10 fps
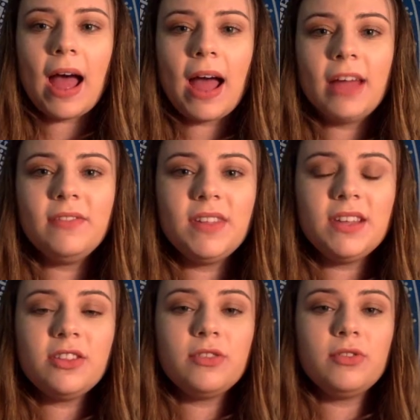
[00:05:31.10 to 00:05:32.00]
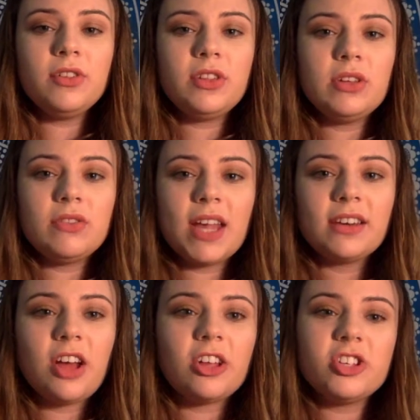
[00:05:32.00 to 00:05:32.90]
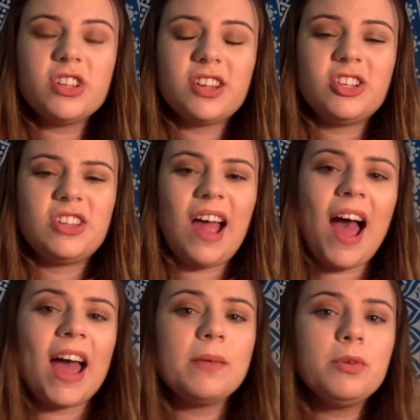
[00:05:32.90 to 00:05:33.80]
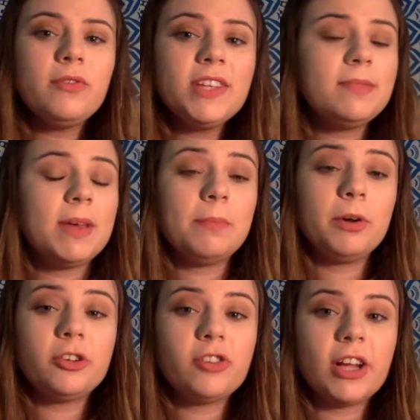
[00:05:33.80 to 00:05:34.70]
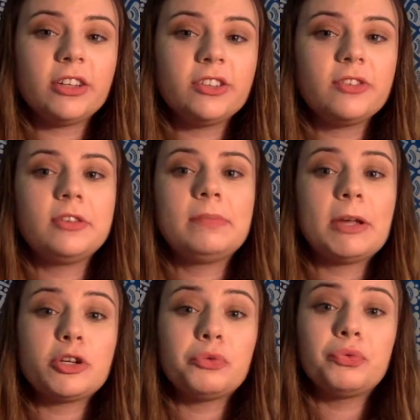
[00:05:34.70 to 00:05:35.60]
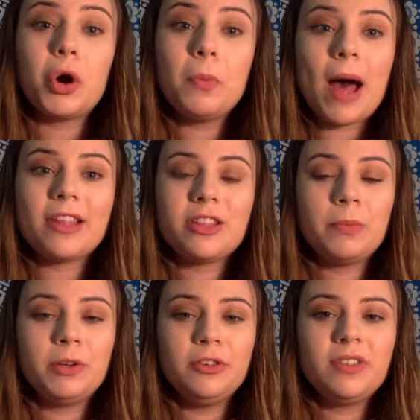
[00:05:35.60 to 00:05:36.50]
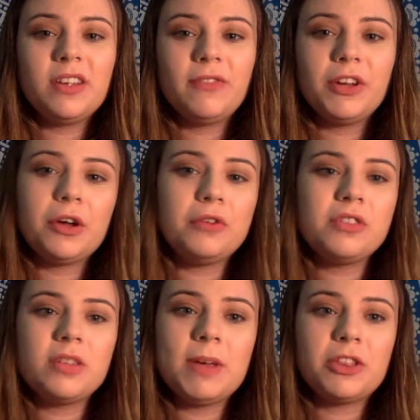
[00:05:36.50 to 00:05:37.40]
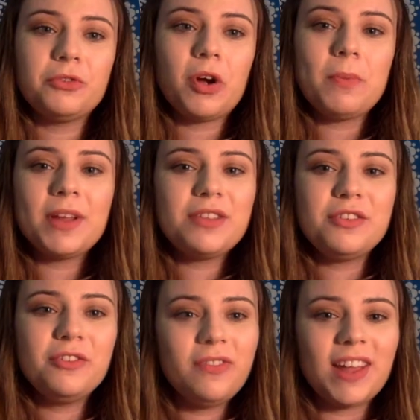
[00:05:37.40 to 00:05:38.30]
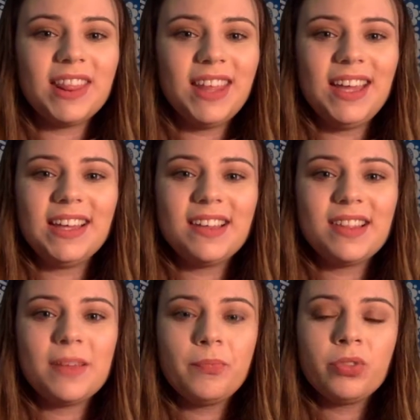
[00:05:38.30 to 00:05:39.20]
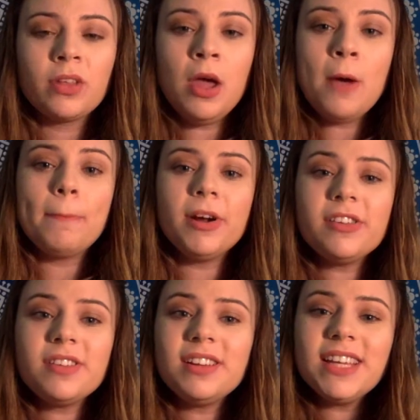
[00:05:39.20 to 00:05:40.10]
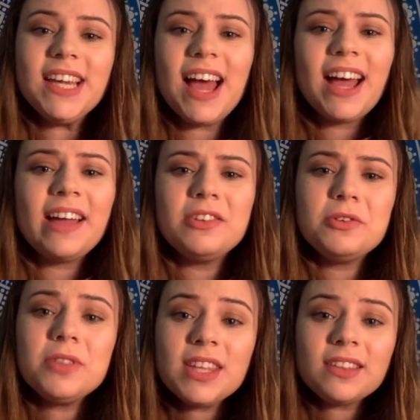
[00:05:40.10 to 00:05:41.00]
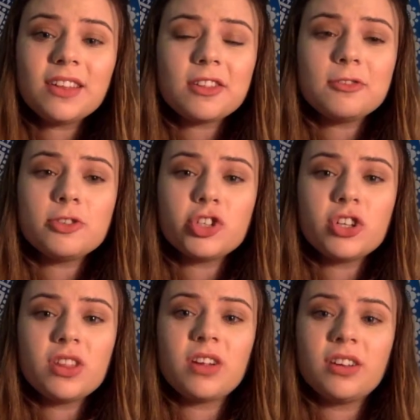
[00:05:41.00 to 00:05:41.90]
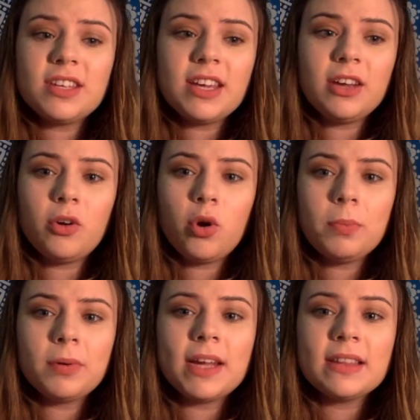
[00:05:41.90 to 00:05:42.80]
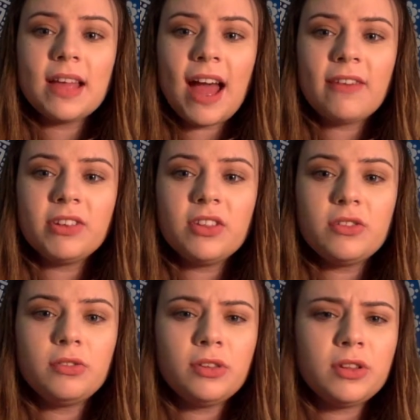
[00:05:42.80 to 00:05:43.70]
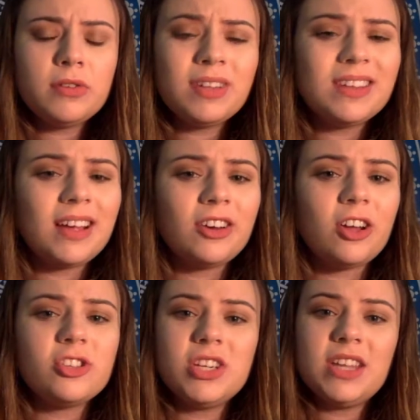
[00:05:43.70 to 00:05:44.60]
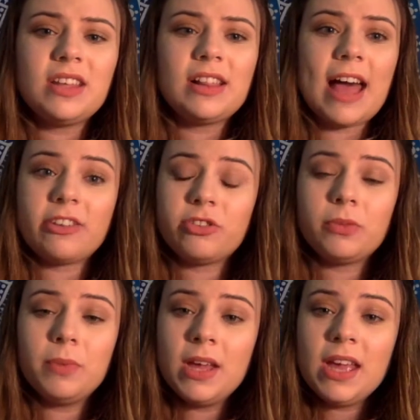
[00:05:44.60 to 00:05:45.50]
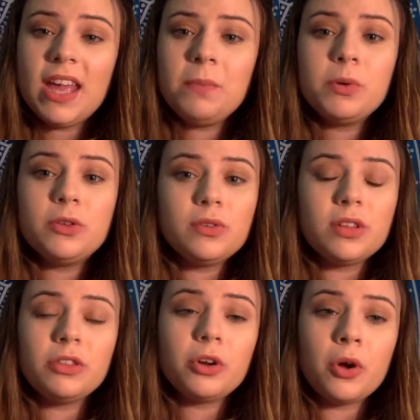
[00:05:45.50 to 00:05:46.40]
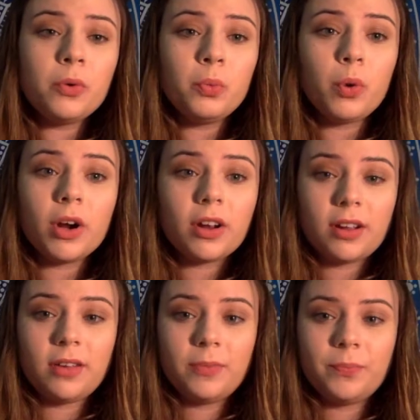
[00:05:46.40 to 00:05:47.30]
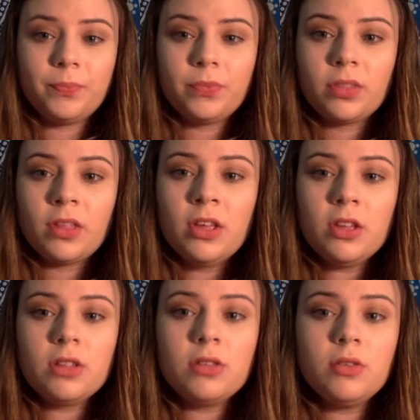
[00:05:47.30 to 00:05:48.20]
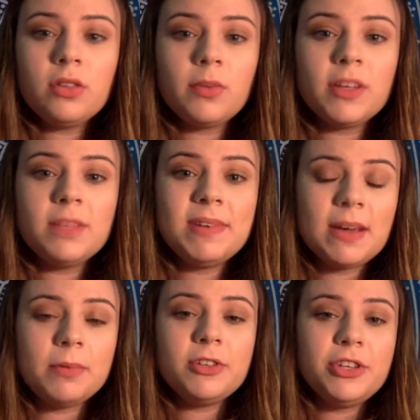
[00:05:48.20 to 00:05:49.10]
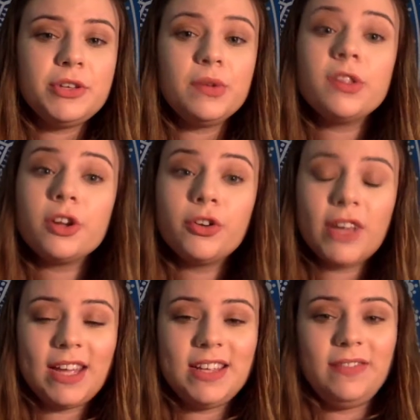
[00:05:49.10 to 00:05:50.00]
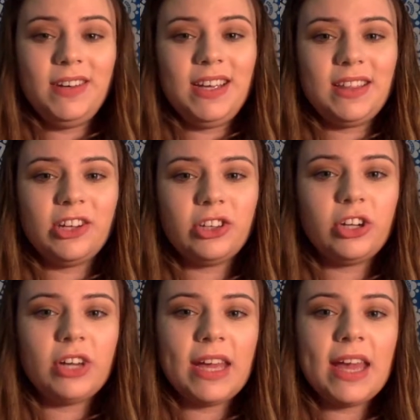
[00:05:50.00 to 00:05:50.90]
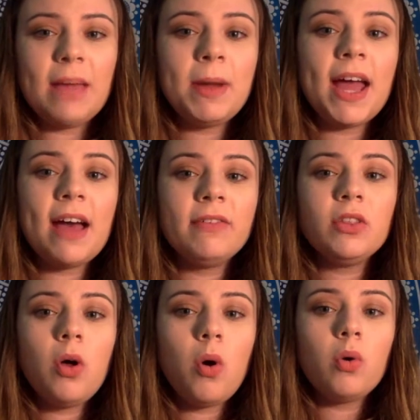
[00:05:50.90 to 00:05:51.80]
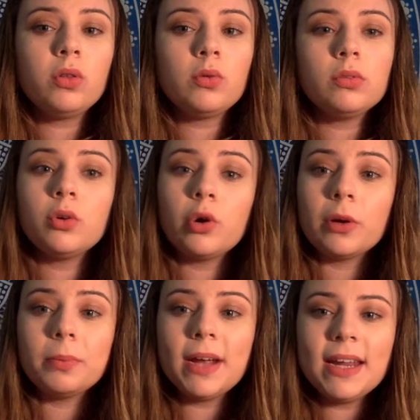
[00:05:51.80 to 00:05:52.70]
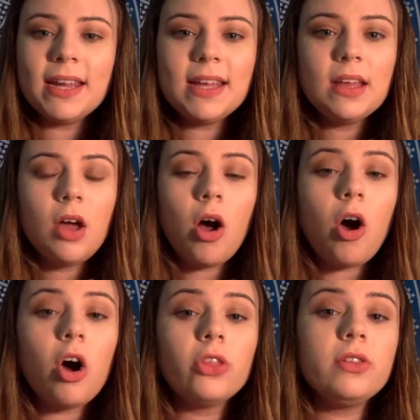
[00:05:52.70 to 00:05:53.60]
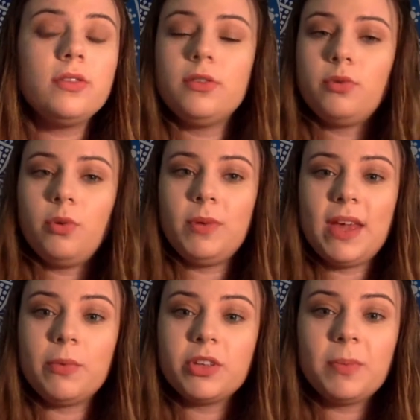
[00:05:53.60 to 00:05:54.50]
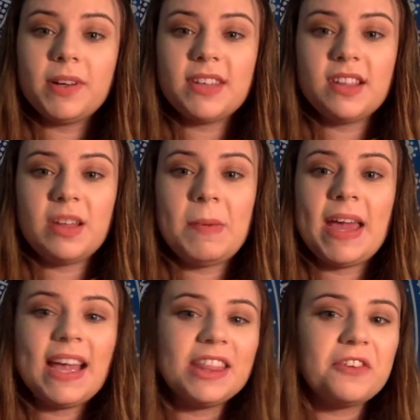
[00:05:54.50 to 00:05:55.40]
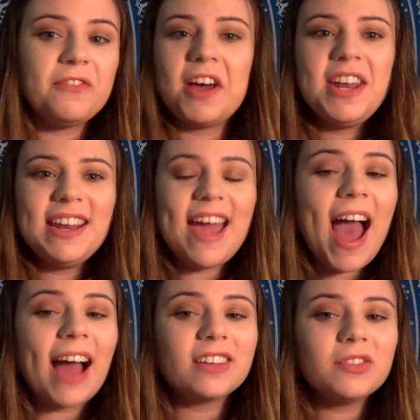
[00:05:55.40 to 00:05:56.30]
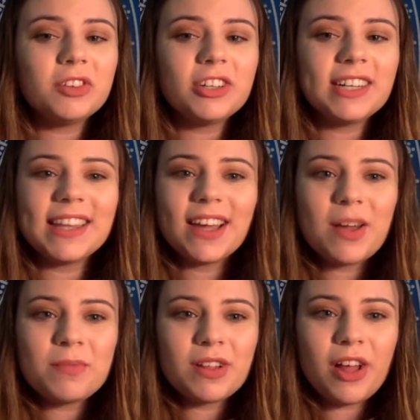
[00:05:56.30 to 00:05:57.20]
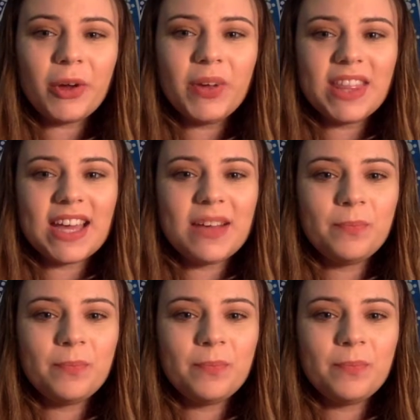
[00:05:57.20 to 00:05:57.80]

I have seen students use technology such as iMovie to make book trailers or special robots to produce different codes to make the robots do fun things. Personally, I do think that schools should start to incorporate having the students using technology in the classroom and producing their own work. Students want to be able to use their creativity in their learning, and by having the whole school incorporate it, all the students will be able to participate in the fun and active learning that comes along with it.